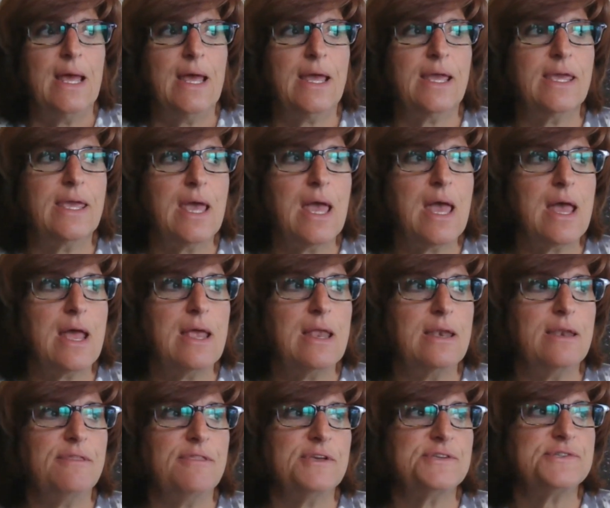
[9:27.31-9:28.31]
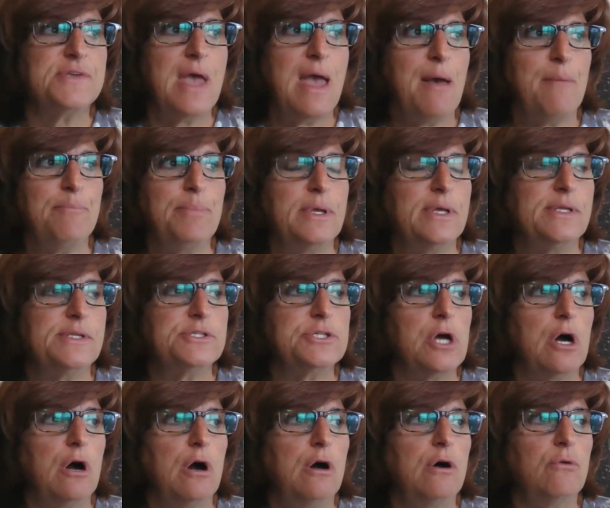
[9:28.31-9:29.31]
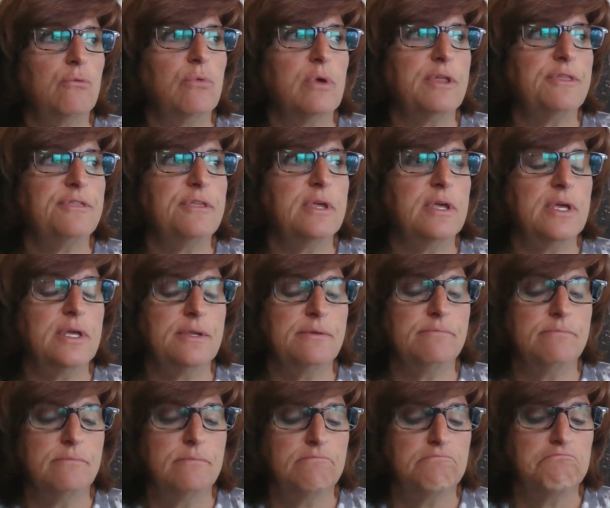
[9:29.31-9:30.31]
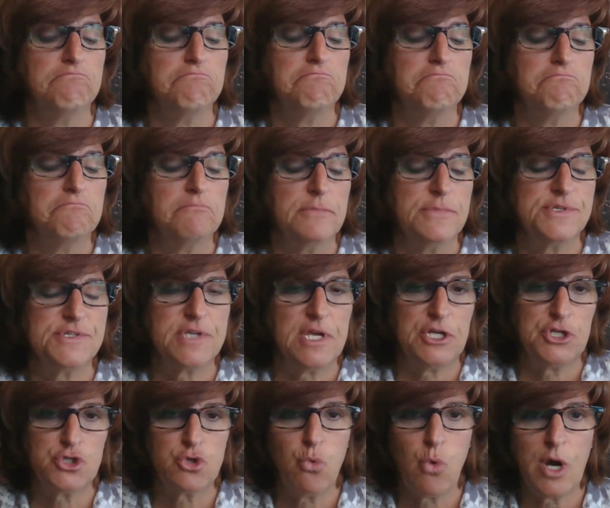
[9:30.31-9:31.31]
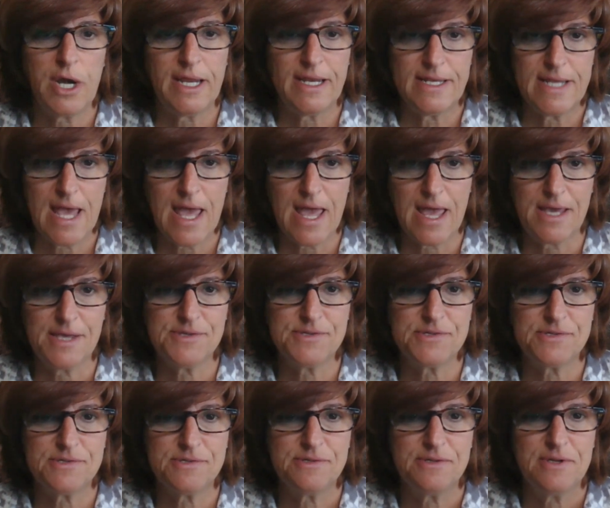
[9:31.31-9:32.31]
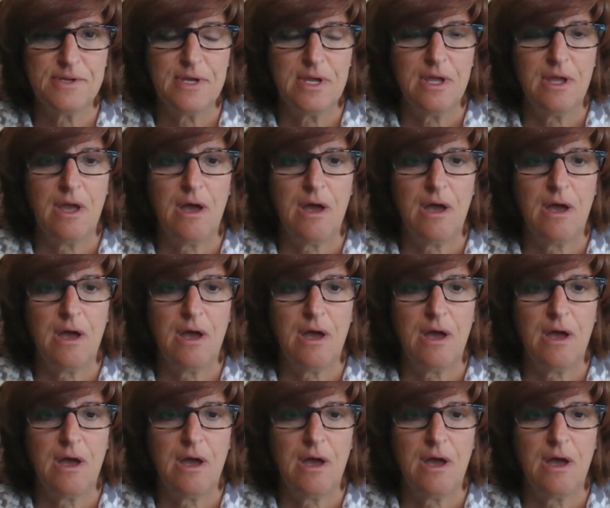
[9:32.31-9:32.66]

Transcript: Again, this happened all within, say, 20 days